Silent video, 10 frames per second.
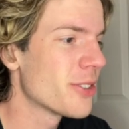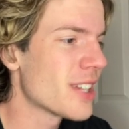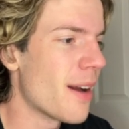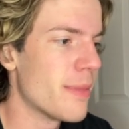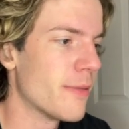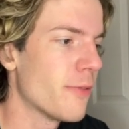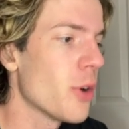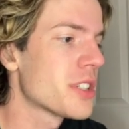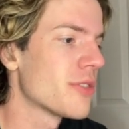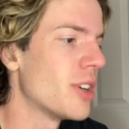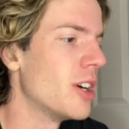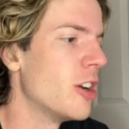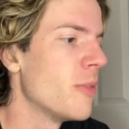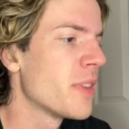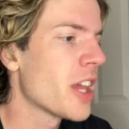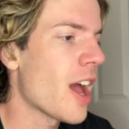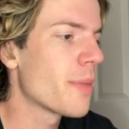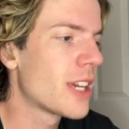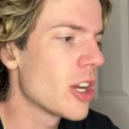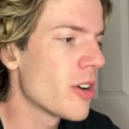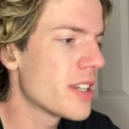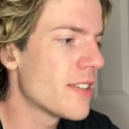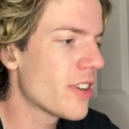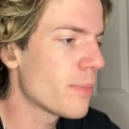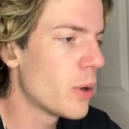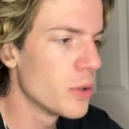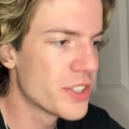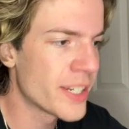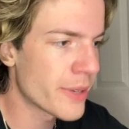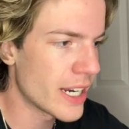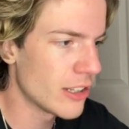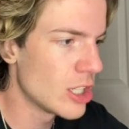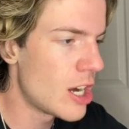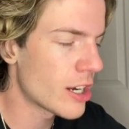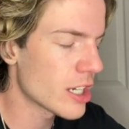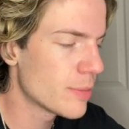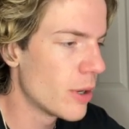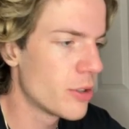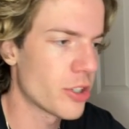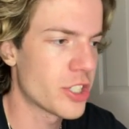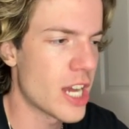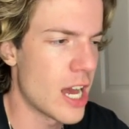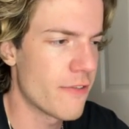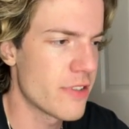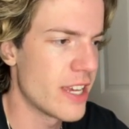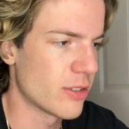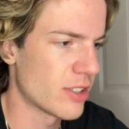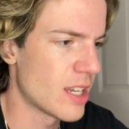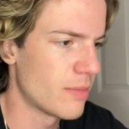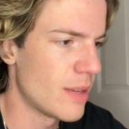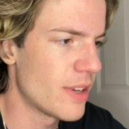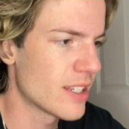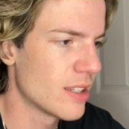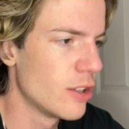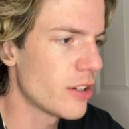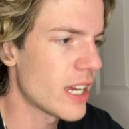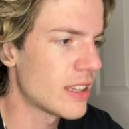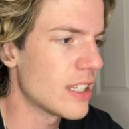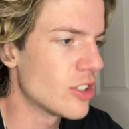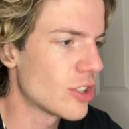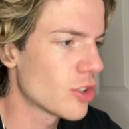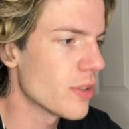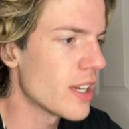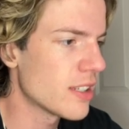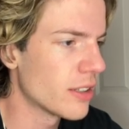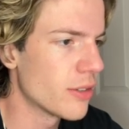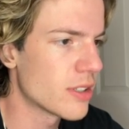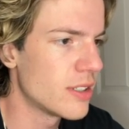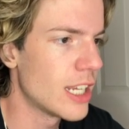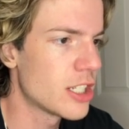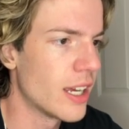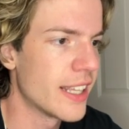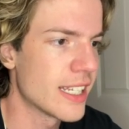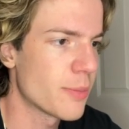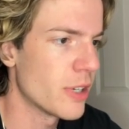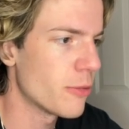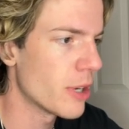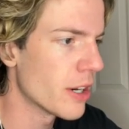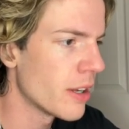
I mean, first of all, I'm curious if it pulled some kind of long exposure shot for this or something, because look at these streaks on those ditch lights. That's pretty weird.